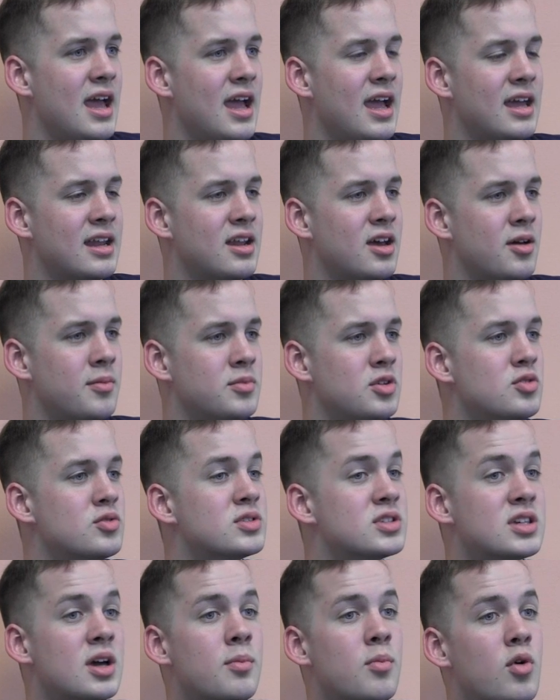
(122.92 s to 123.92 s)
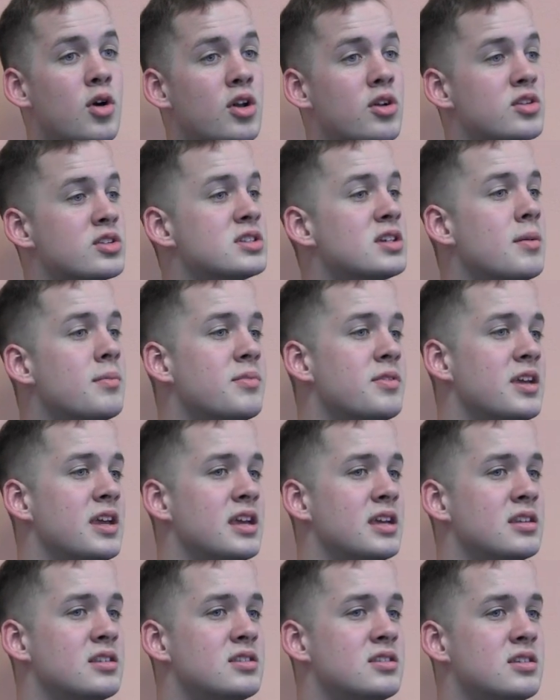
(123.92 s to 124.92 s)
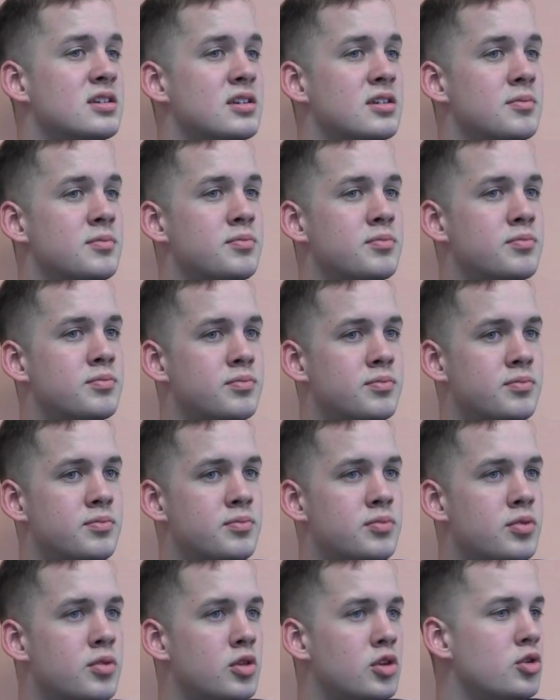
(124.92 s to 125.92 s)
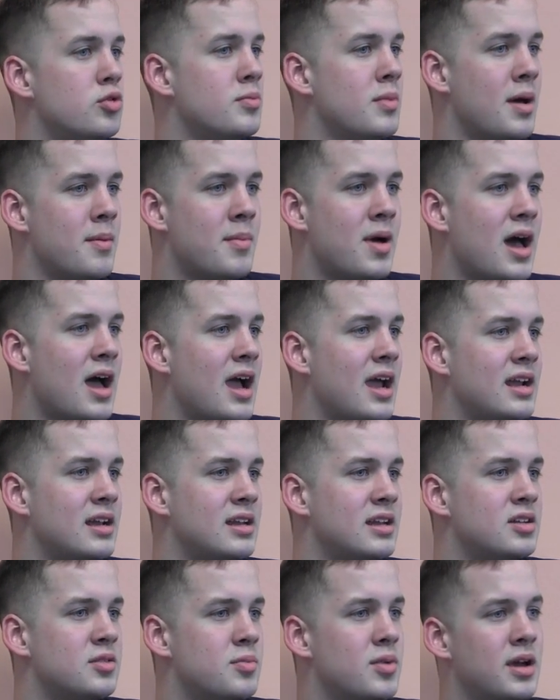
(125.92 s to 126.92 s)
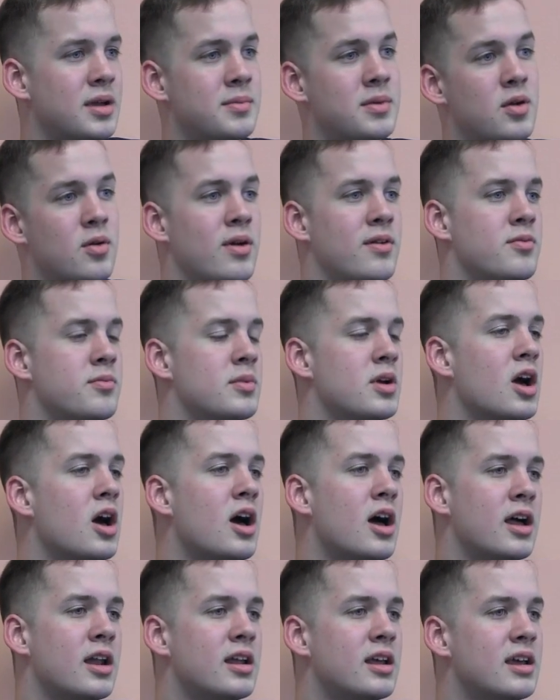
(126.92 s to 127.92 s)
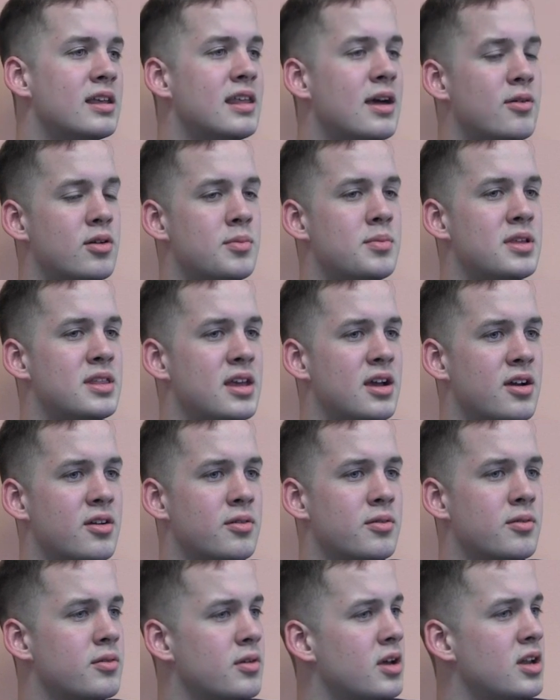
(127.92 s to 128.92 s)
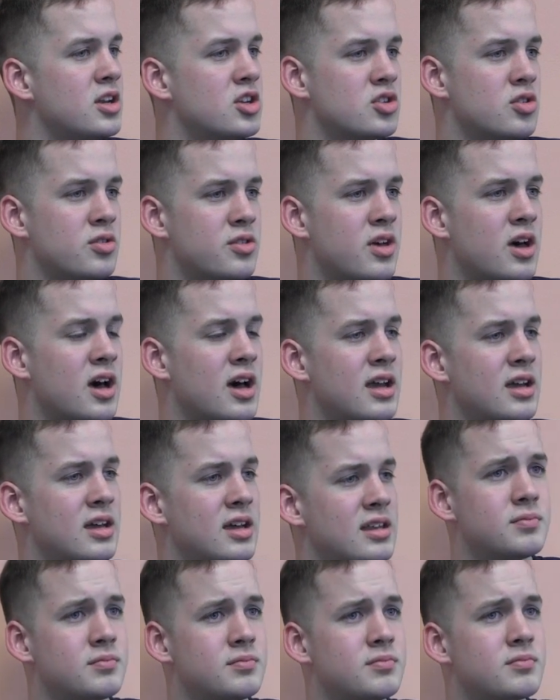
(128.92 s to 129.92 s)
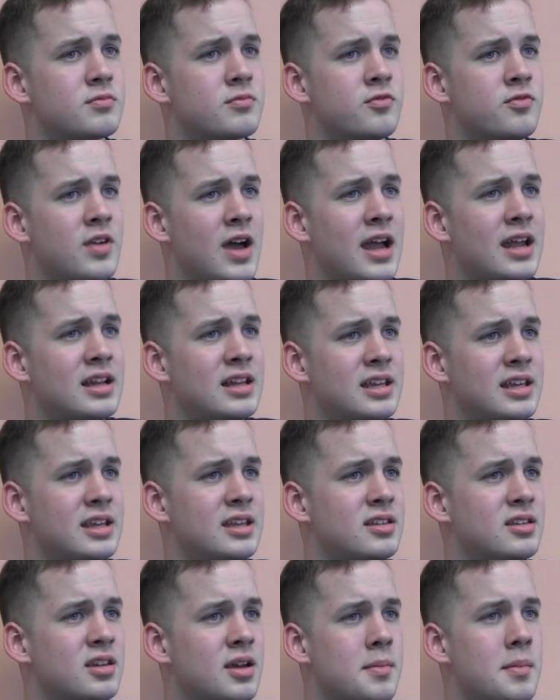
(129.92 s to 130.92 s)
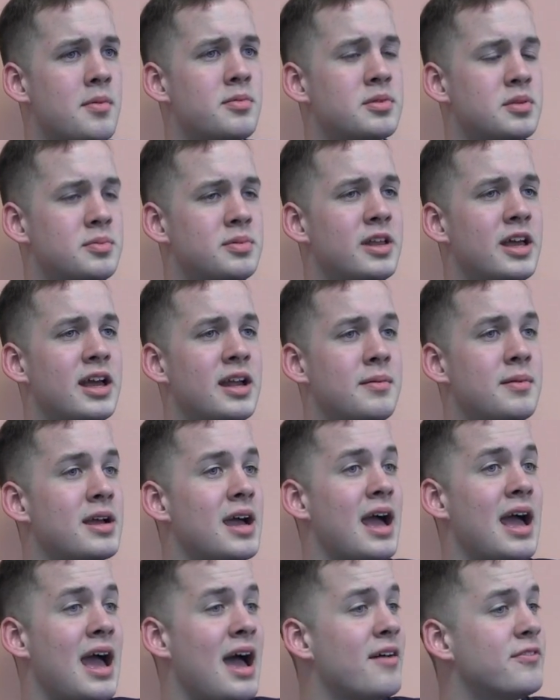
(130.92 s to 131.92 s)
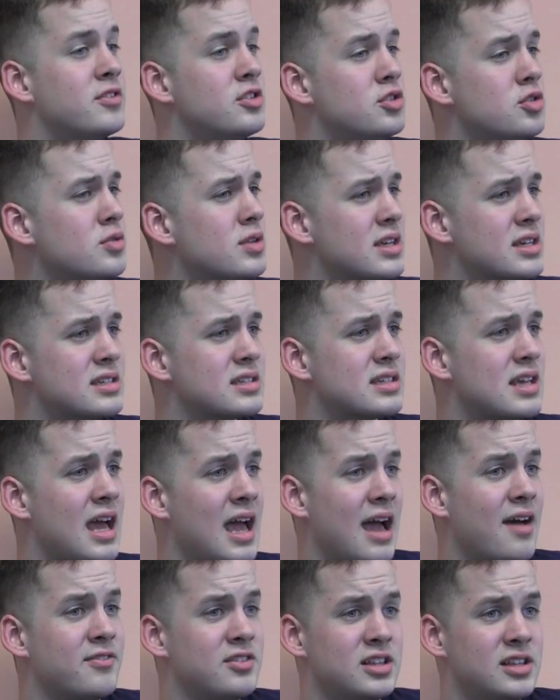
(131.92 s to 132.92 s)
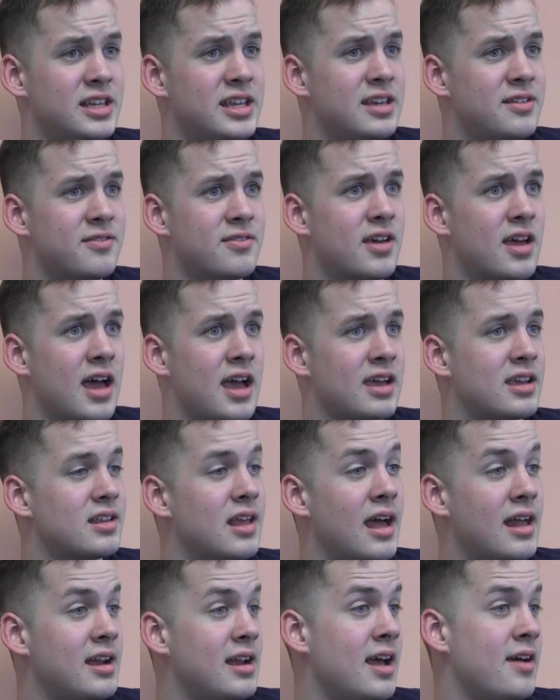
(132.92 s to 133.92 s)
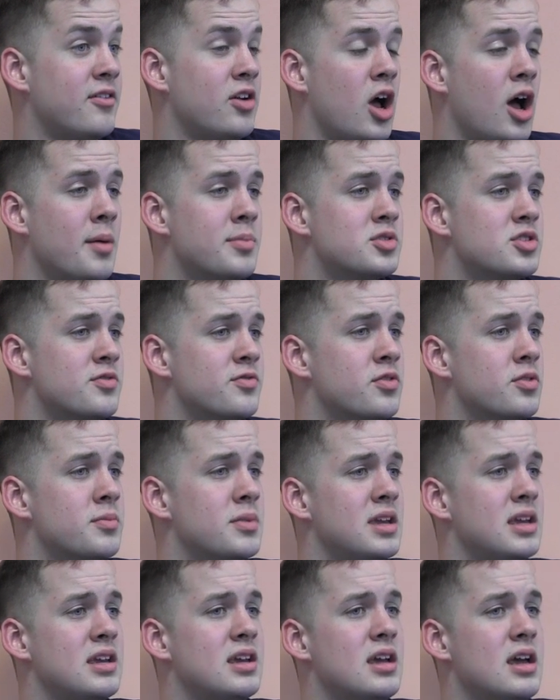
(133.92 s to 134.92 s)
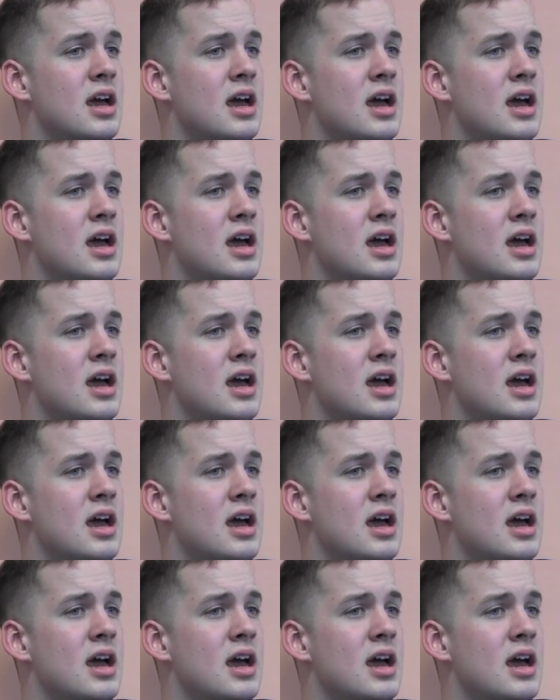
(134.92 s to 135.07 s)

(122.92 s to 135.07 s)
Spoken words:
and used someone or something to pollute my mind into bringing me away from God. And that would have been their initial thought. Finally come up with a plan. I'm like, I have to do this. I have to leave. I didn't have an option for me.